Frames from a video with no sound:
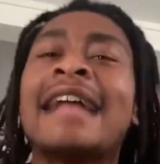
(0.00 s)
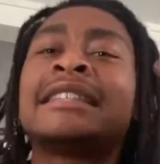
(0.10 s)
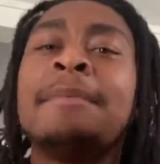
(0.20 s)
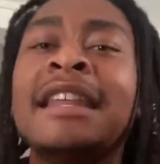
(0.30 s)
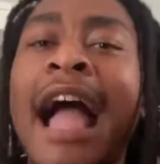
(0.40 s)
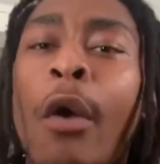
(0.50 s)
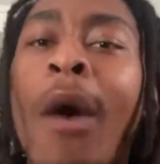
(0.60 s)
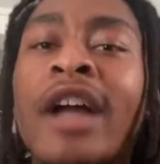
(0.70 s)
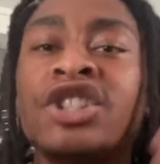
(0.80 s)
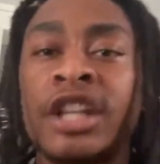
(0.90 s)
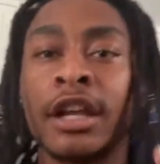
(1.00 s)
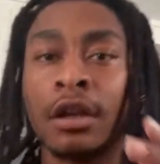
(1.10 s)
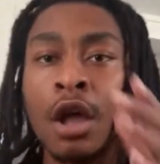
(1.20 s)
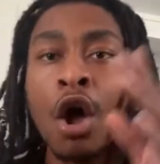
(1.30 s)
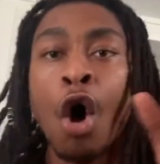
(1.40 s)
to answer me that question.
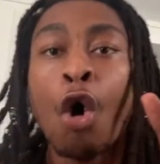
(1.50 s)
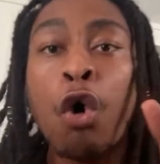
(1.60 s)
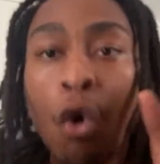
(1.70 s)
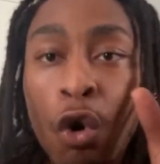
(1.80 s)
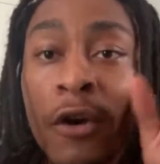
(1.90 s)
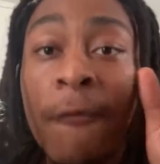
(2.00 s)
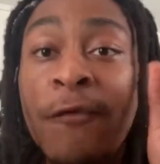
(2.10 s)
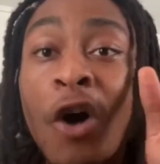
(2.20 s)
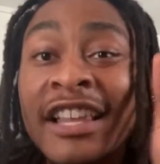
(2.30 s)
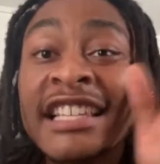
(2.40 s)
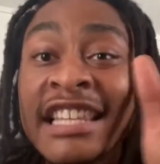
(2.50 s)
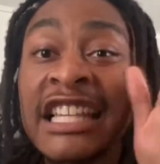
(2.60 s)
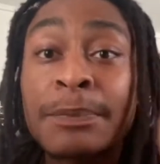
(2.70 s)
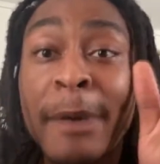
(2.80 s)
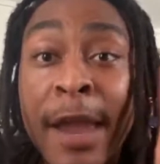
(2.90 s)
Who the fuck is
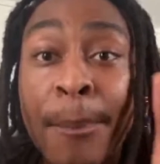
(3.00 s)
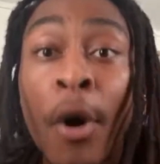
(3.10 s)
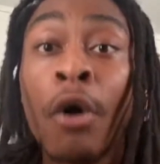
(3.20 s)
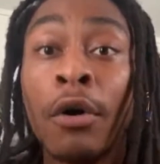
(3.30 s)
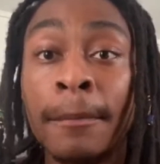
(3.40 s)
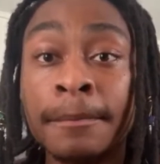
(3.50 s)
these people?